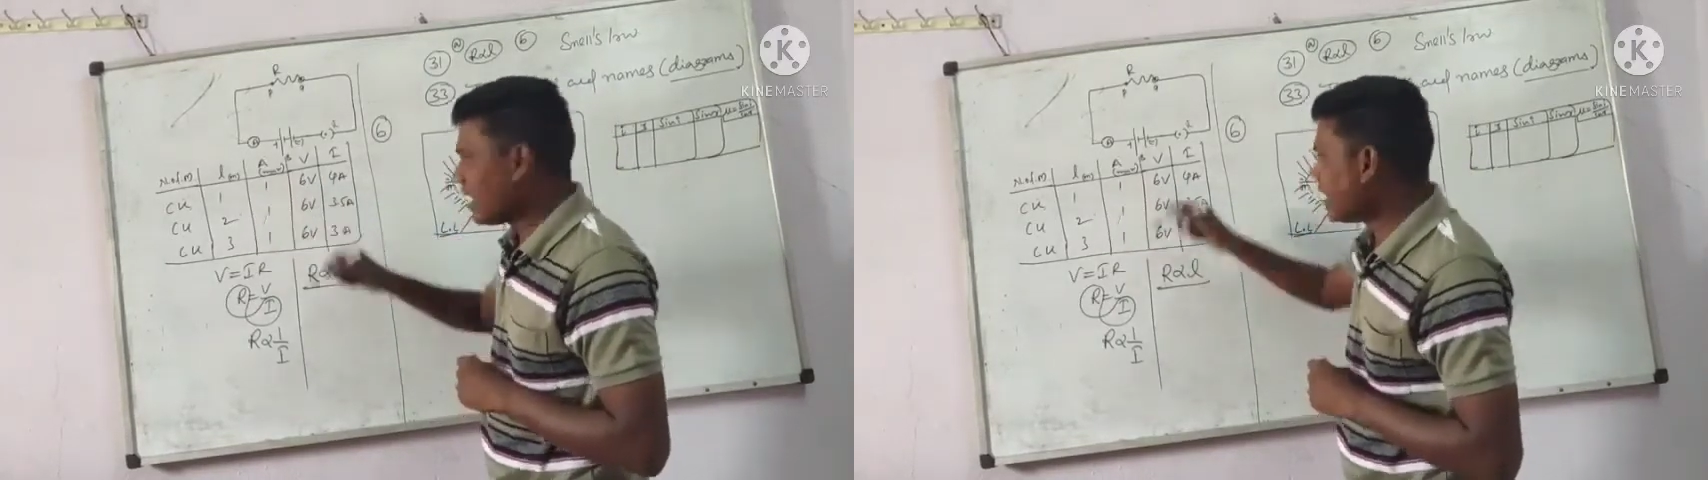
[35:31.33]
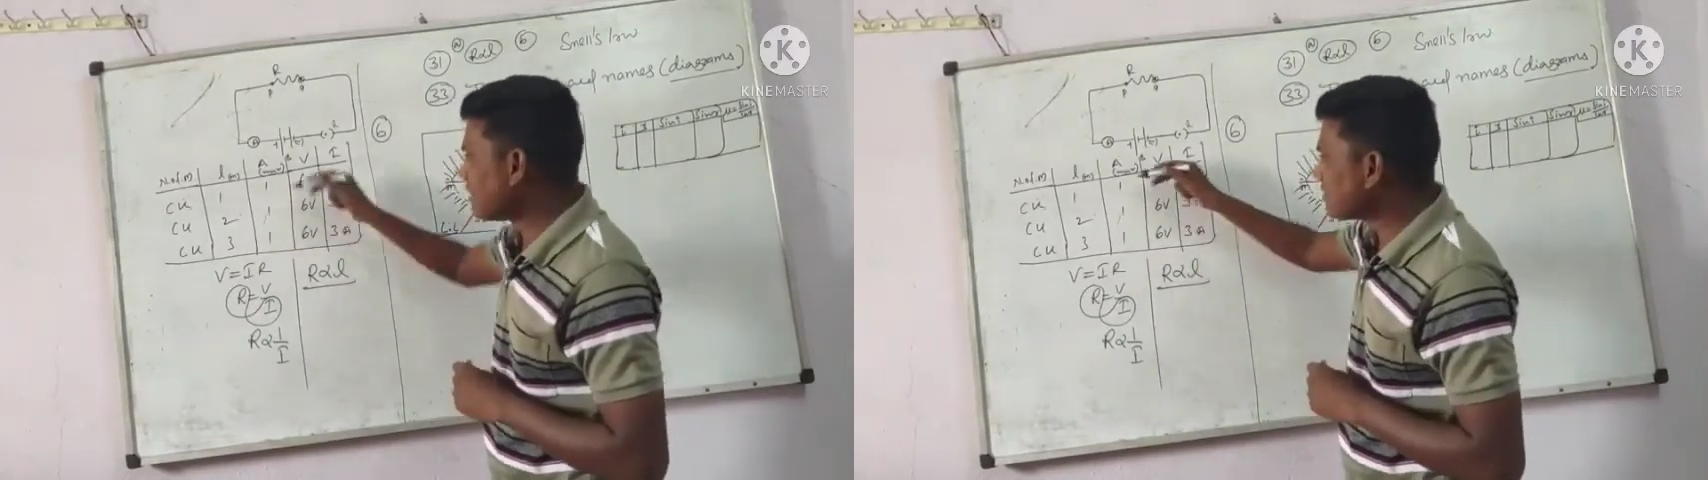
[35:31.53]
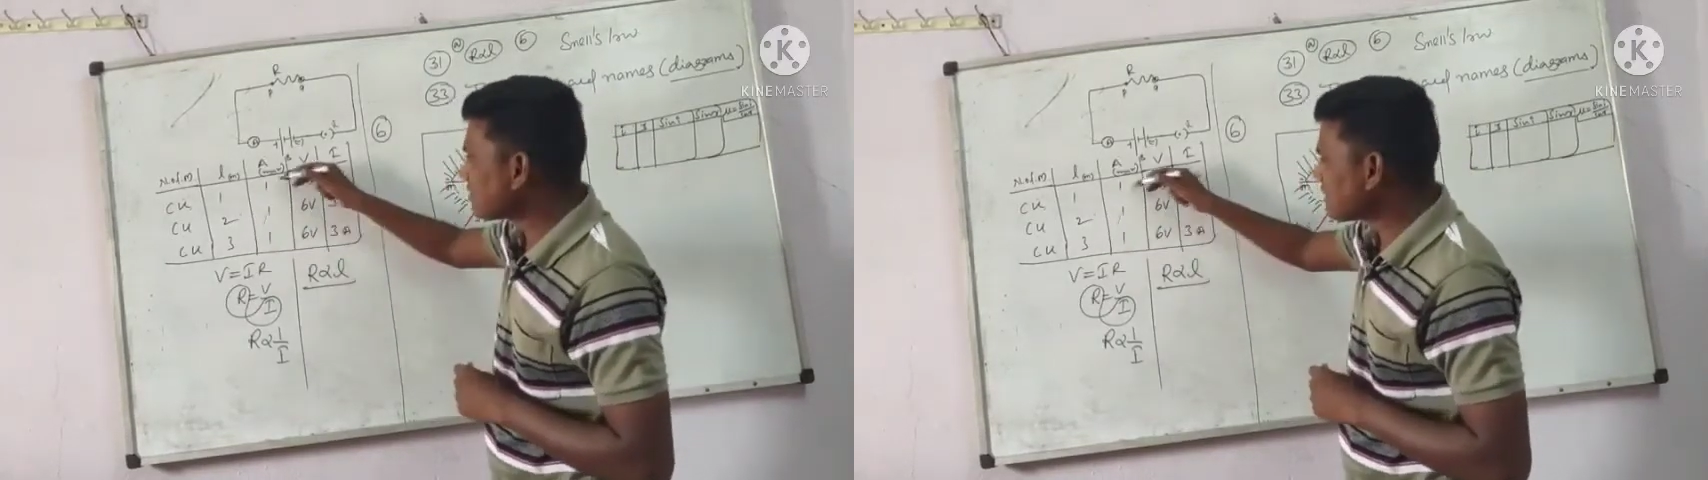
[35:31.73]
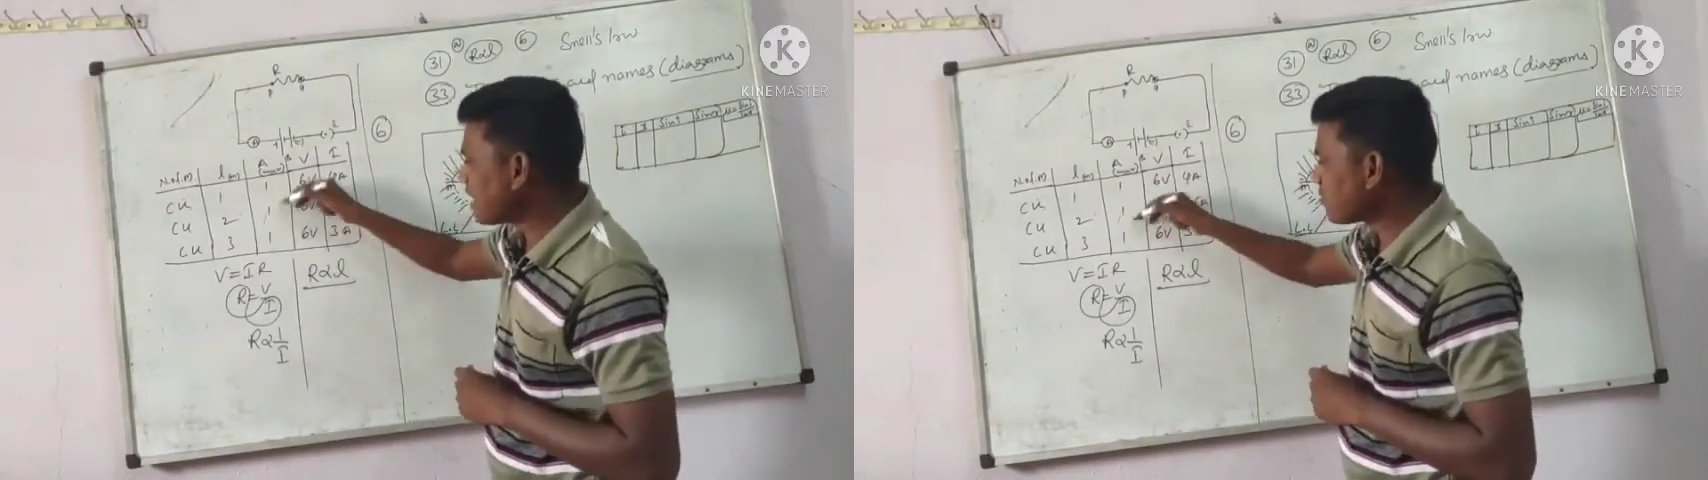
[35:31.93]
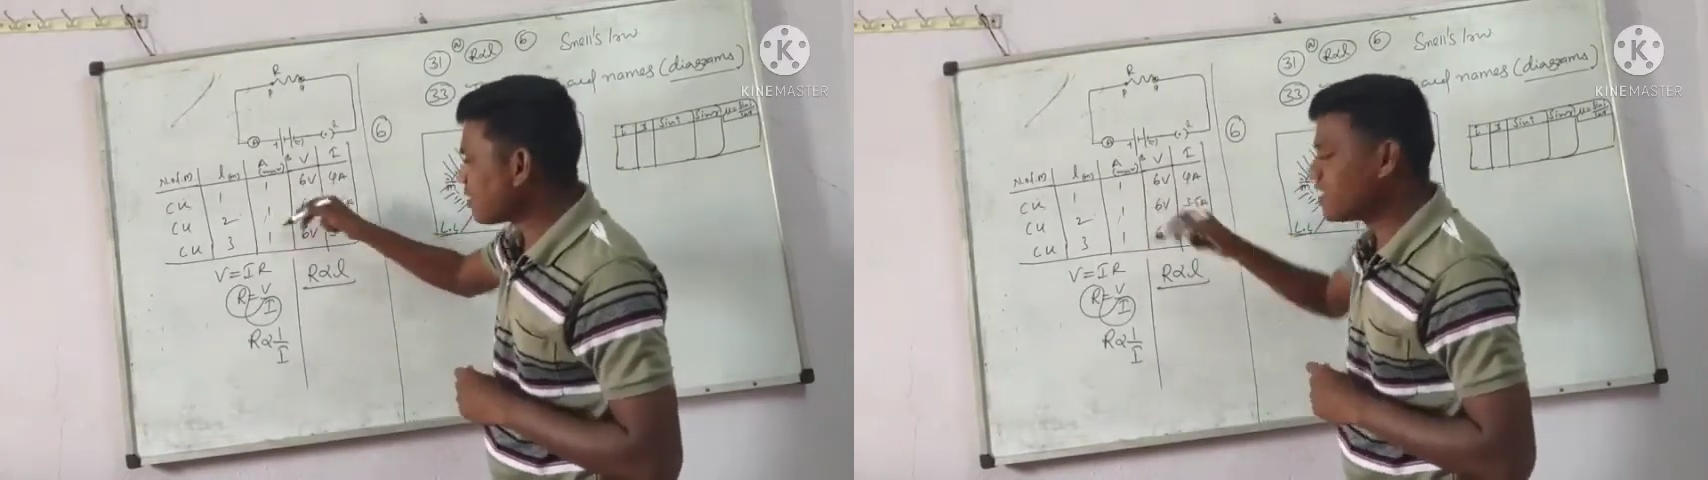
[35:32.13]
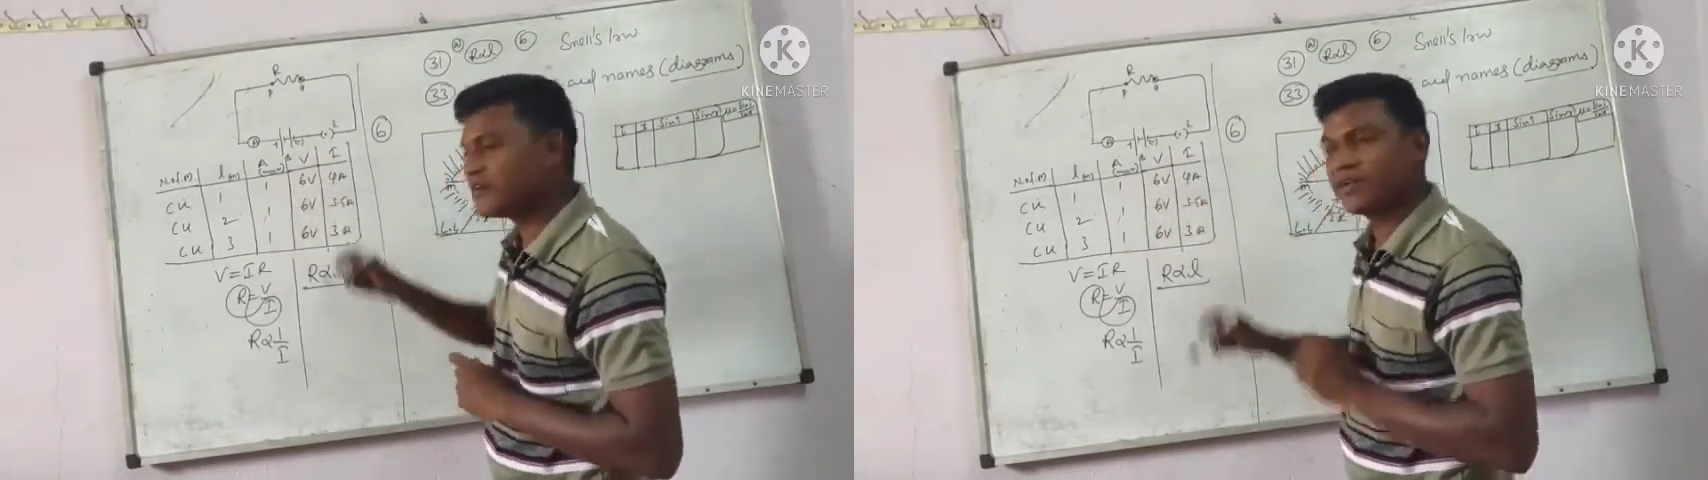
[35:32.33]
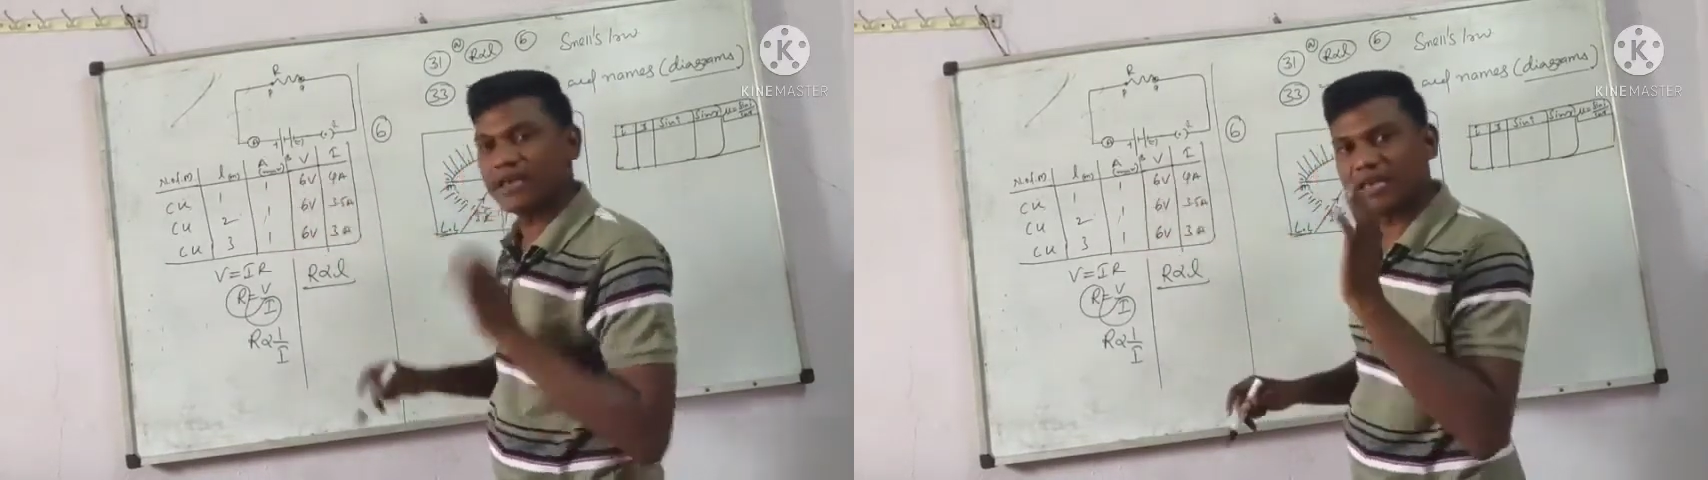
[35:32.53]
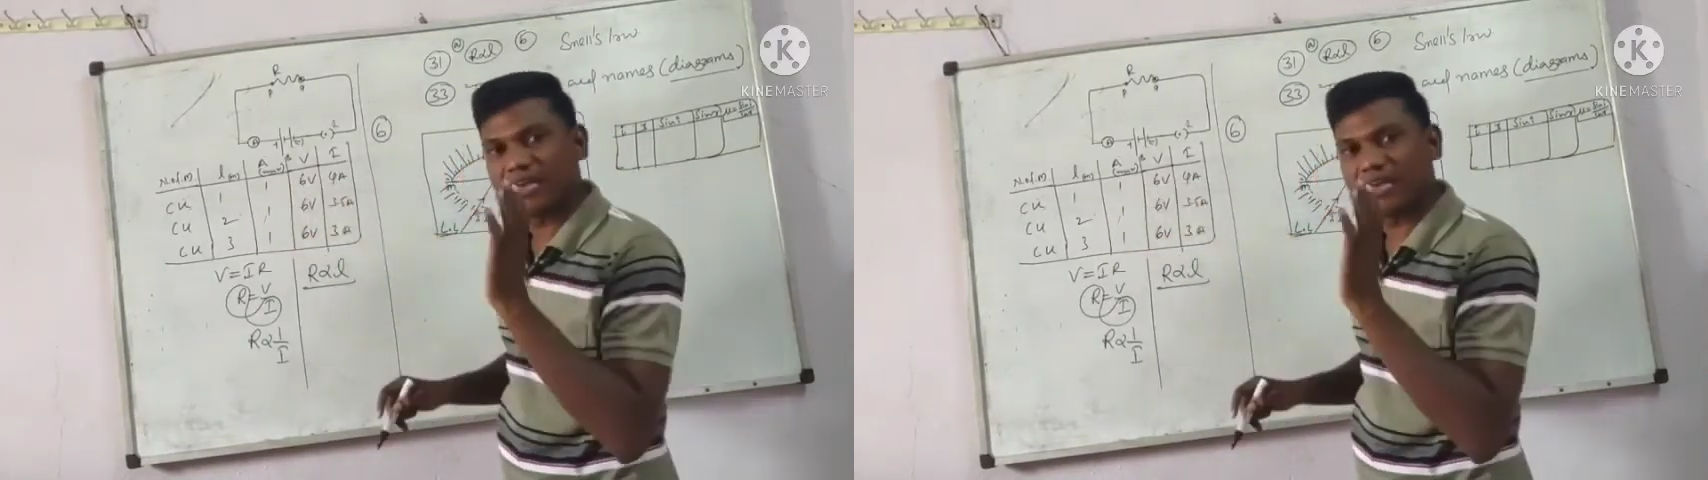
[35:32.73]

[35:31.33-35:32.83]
and the same in